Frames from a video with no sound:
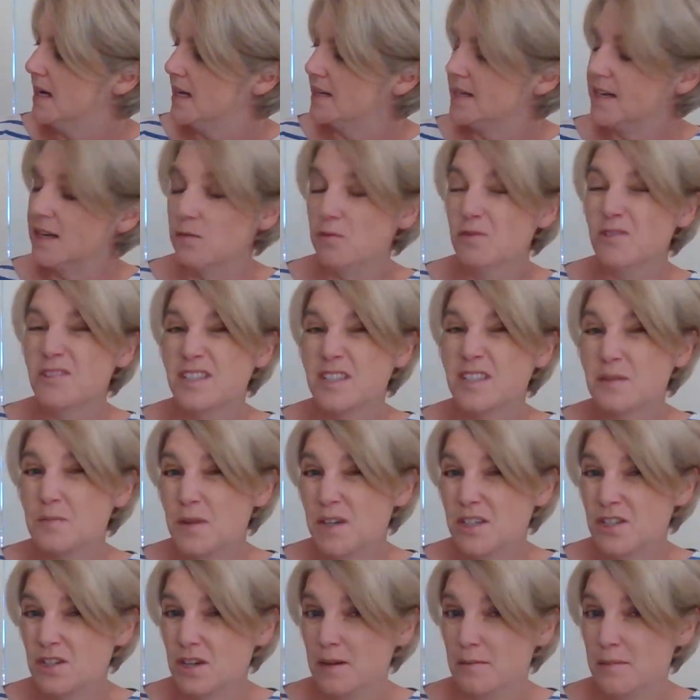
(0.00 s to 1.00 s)
Now, what's
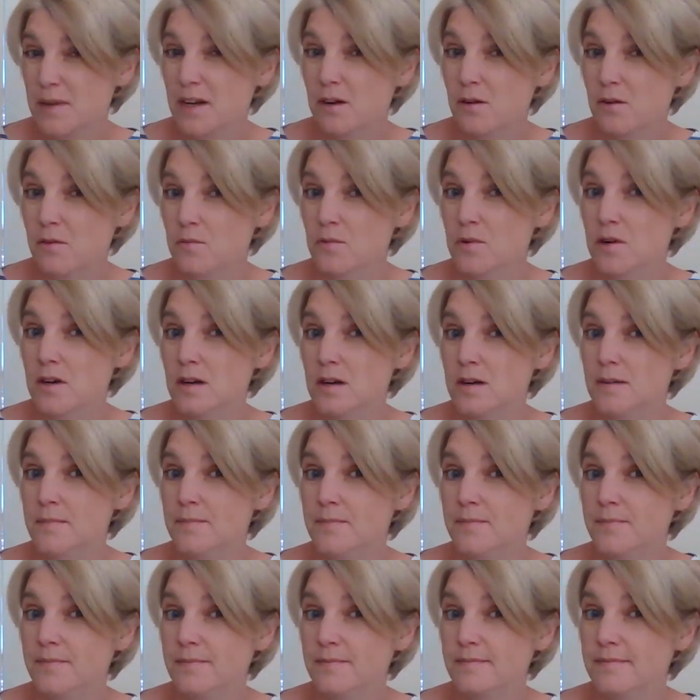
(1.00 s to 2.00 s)
special about a
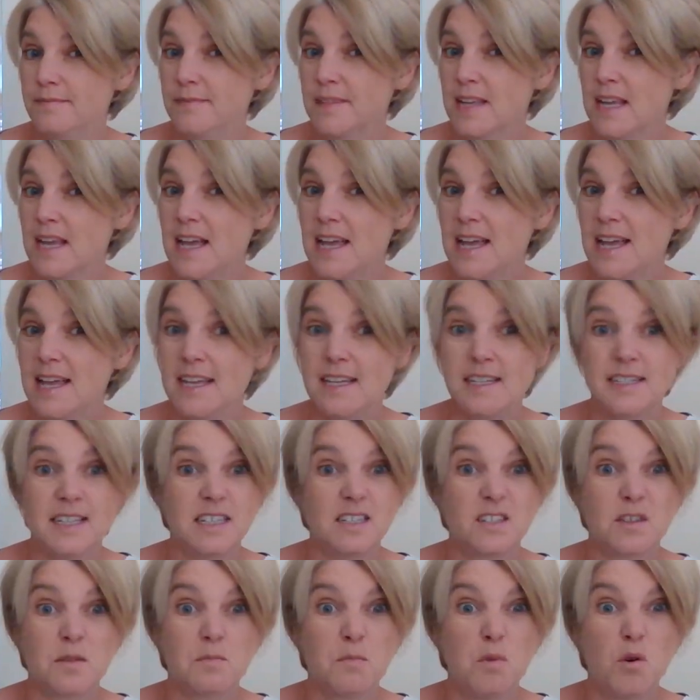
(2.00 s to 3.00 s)
worm is
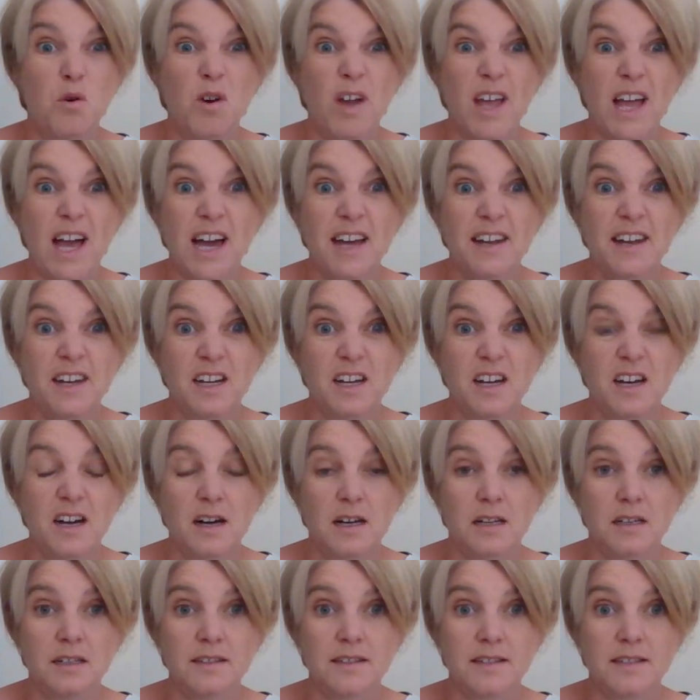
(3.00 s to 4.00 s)
it's a boy and a
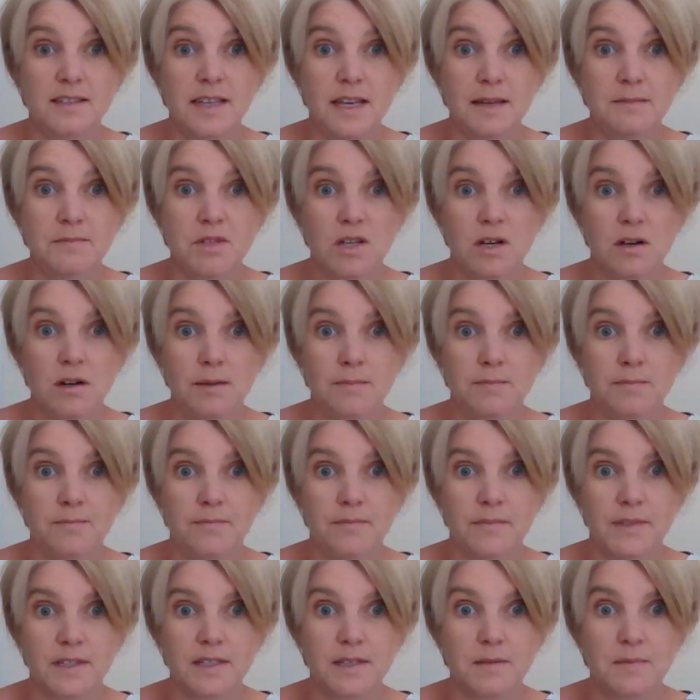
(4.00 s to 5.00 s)
girl at the same time.
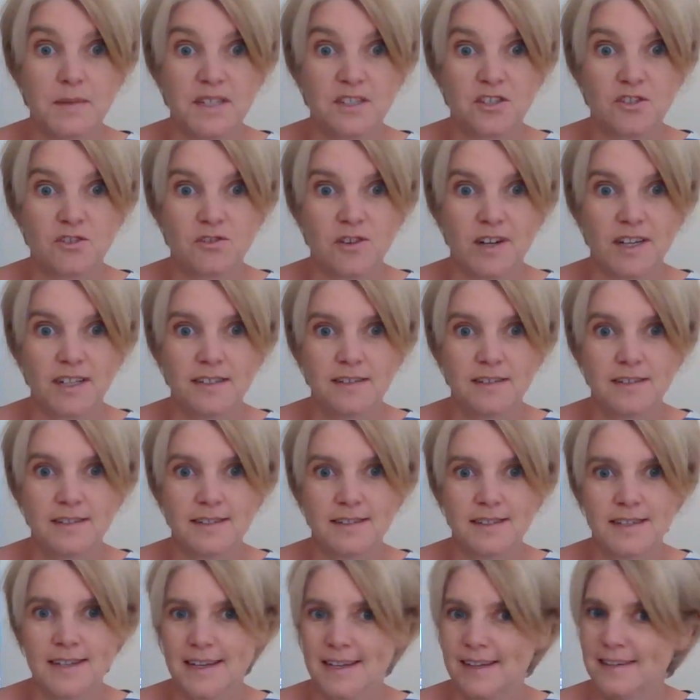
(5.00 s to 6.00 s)
It's a bit strange,
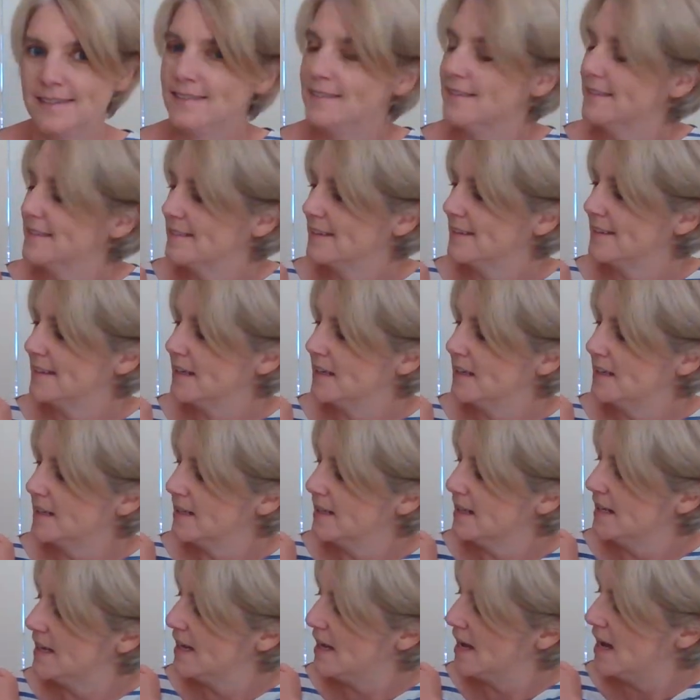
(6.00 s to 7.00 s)
isn't it?
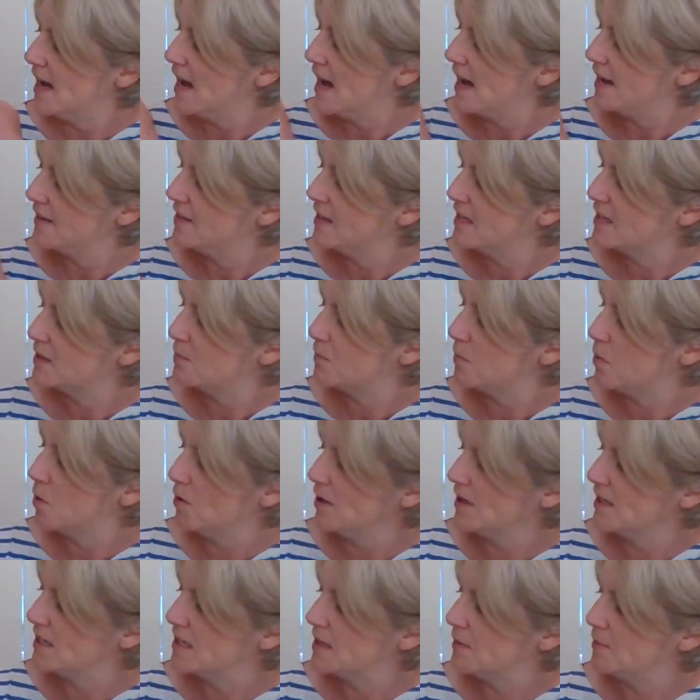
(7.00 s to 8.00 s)
And this
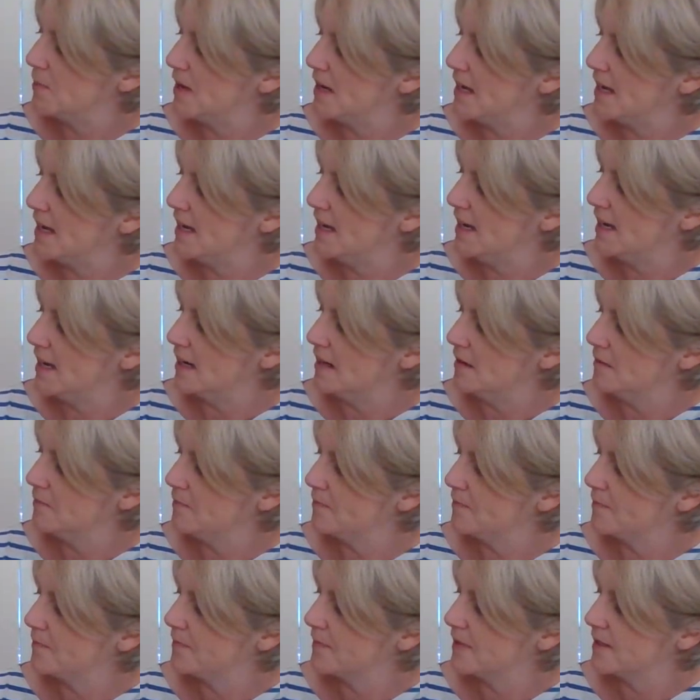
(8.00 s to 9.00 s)
pointy bit here,
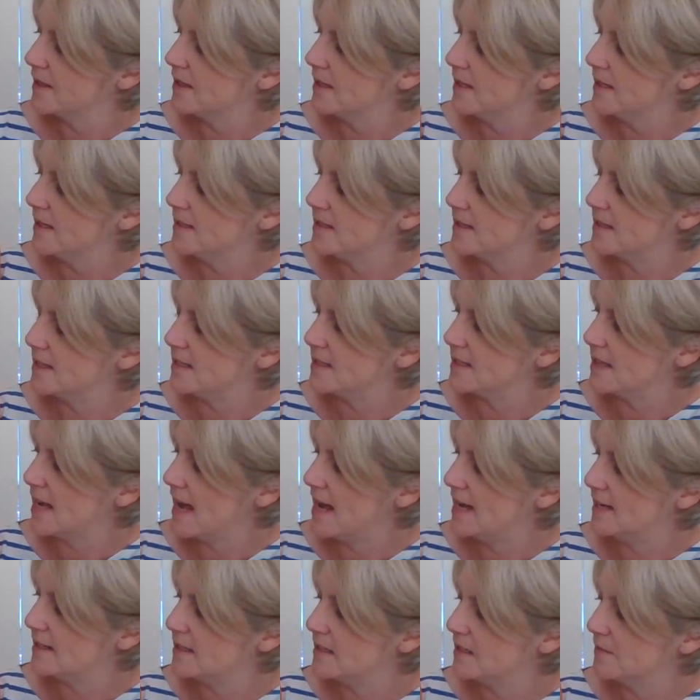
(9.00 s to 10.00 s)
it's its
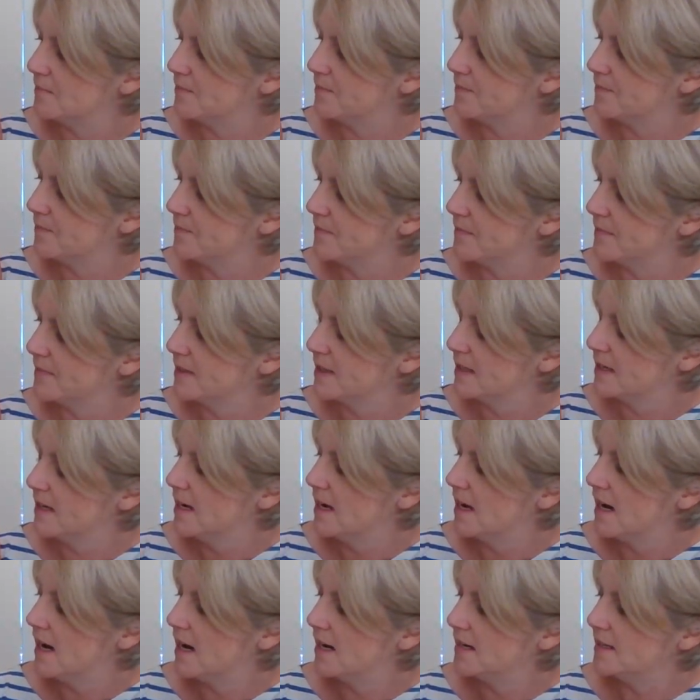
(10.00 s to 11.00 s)
head.
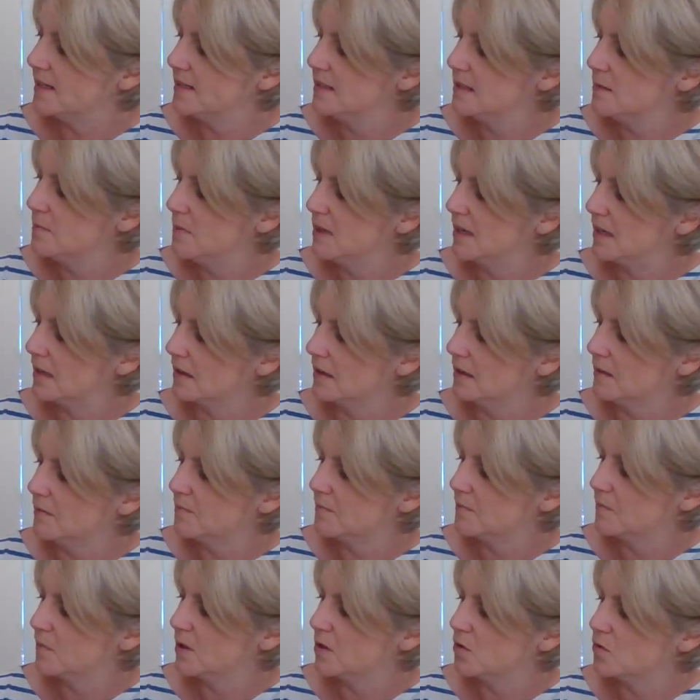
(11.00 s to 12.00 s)
And in the middle,
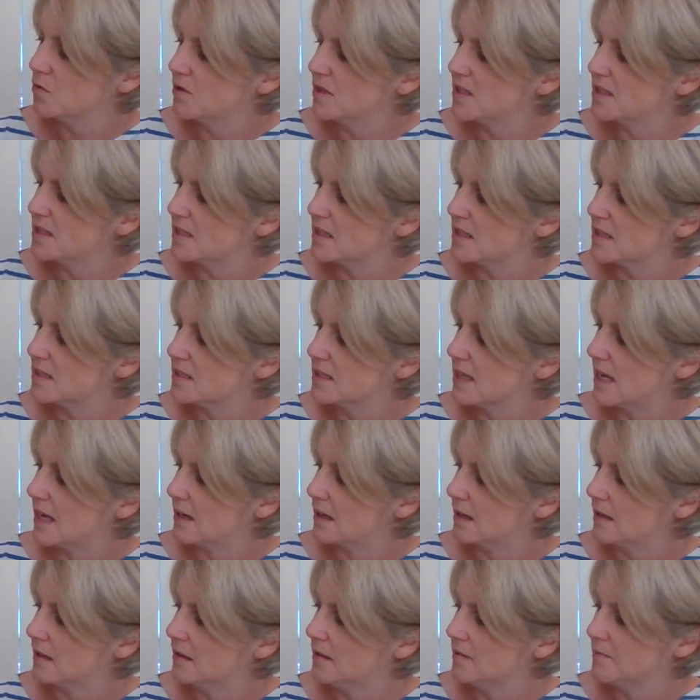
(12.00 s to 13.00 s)
we call this the
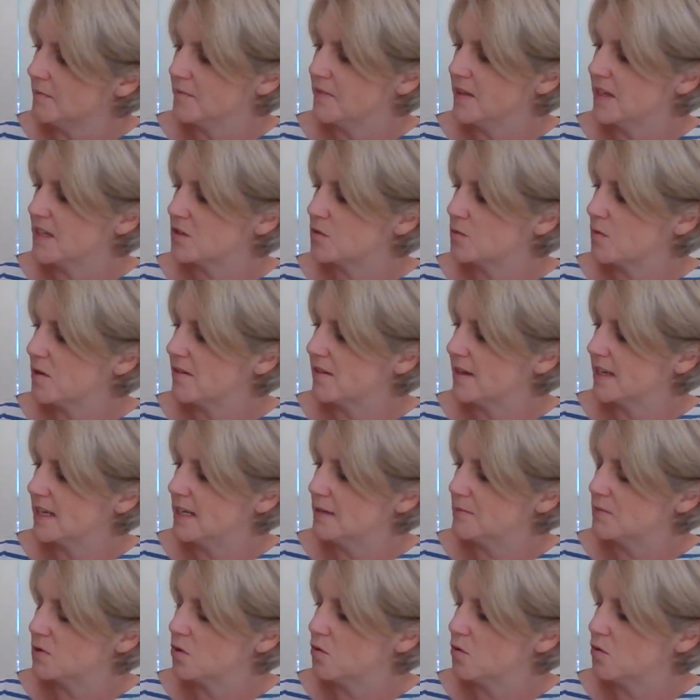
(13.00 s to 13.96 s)
saddle, and that's where it keeps